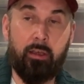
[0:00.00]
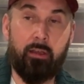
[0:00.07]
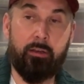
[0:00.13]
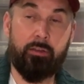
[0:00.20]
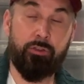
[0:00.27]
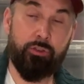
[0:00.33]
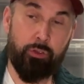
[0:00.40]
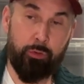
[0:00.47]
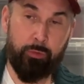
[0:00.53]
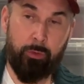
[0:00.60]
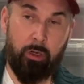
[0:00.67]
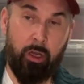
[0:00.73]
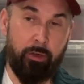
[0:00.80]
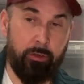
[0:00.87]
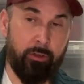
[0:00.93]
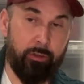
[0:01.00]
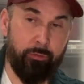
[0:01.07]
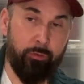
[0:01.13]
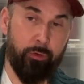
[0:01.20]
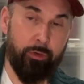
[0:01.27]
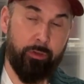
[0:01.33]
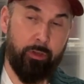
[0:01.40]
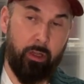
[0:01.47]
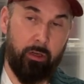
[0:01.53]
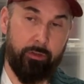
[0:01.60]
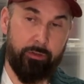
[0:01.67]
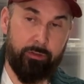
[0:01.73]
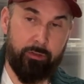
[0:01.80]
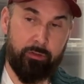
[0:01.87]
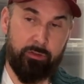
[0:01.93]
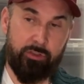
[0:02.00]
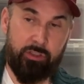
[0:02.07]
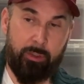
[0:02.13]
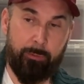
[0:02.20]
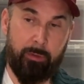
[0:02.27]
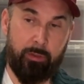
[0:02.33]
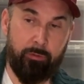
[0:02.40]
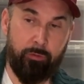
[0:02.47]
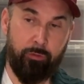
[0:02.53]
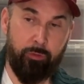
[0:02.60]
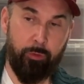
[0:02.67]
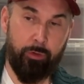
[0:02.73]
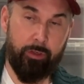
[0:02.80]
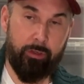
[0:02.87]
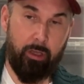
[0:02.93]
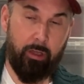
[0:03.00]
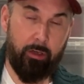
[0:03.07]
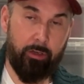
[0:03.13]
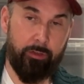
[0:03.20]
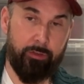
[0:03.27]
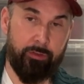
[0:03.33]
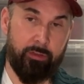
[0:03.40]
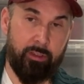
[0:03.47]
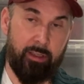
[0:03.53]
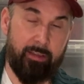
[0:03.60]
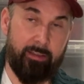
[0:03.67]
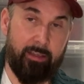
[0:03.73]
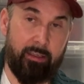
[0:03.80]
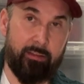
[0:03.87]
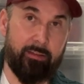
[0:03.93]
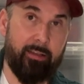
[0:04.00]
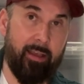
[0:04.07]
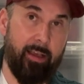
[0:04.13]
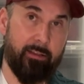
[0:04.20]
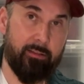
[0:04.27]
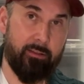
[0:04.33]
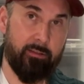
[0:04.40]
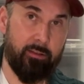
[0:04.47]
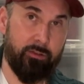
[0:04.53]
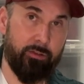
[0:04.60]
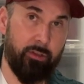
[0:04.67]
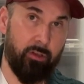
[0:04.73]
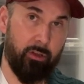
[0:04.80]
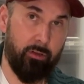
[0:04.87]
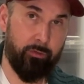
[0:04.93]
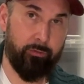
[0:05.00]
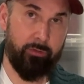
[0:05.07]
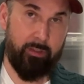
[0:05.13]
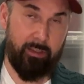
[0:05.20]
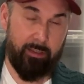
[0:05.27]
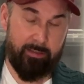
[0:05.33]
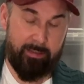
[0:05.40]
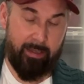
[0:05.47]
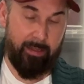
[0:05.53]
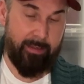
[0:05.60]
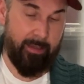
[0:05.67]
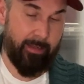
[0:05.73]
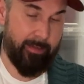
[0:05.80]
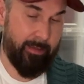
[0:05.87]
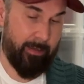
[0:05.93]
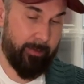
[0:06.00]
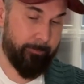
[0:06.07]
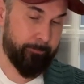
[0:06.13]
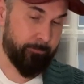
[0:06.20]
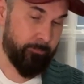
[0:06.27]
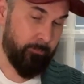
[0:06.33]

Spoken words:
The shoes were $140, shipping $40, and then taxes and toll fee and yada yada yada.